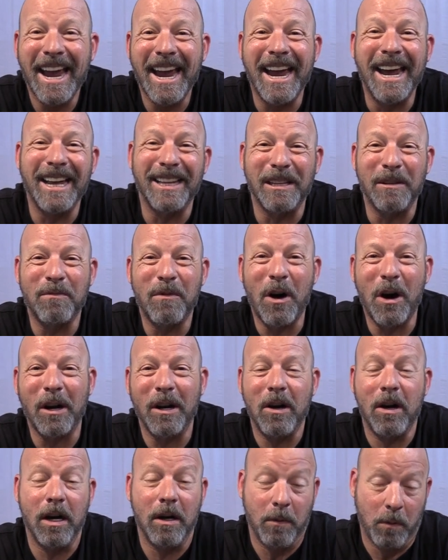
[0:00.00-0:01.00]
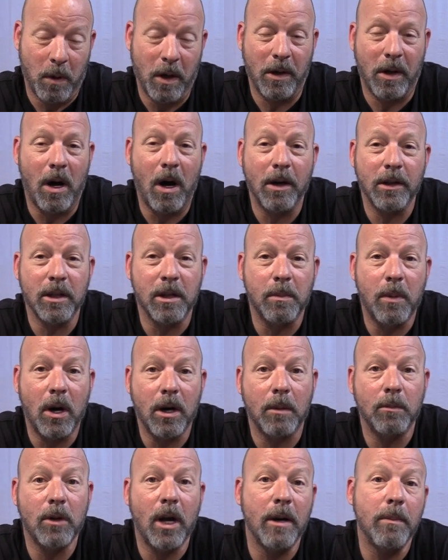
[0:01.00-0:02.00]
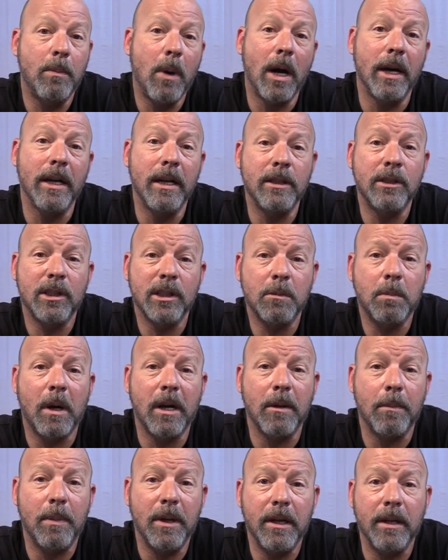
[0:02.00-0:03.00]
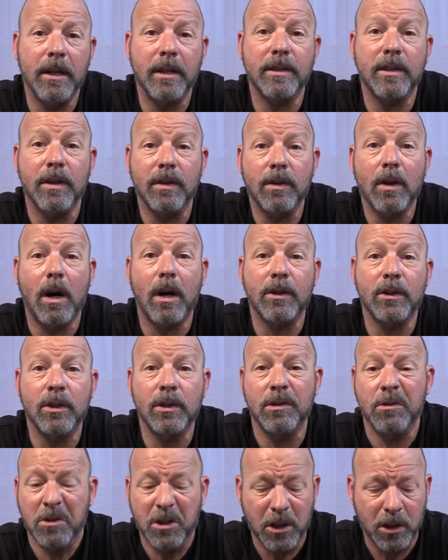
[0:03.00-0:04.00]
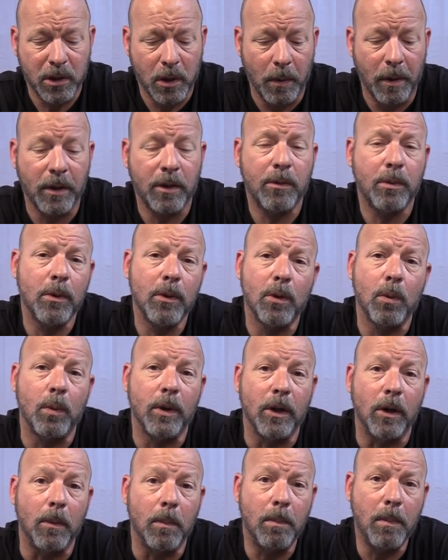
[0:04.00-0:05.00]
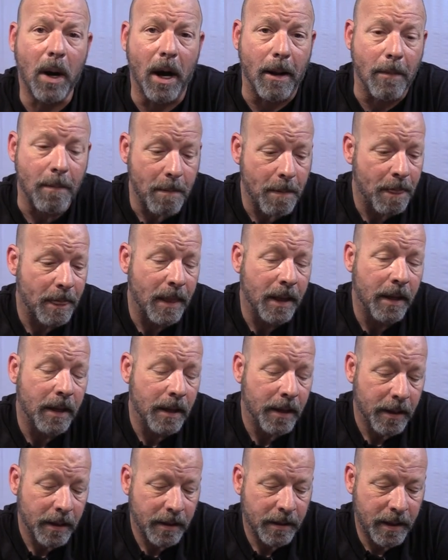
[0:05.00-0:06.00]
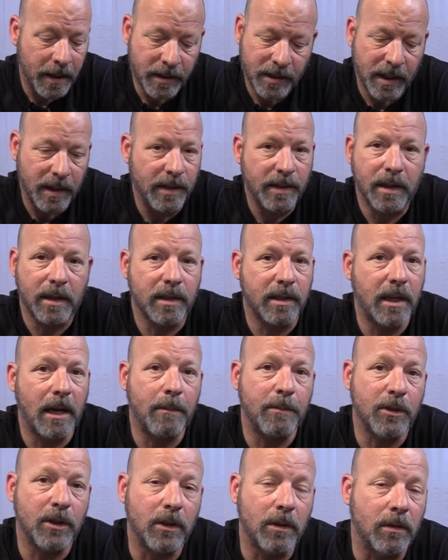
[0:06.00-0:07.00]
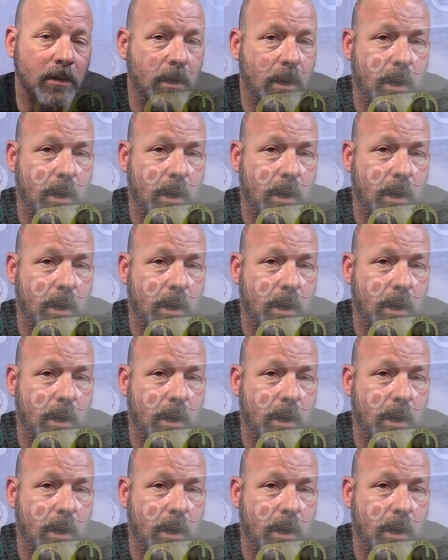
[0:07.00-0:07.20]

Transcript: and the bot uh, well onto the bottom line, but in just my opinions and thoughts just going through the wheel. But this is exceptional.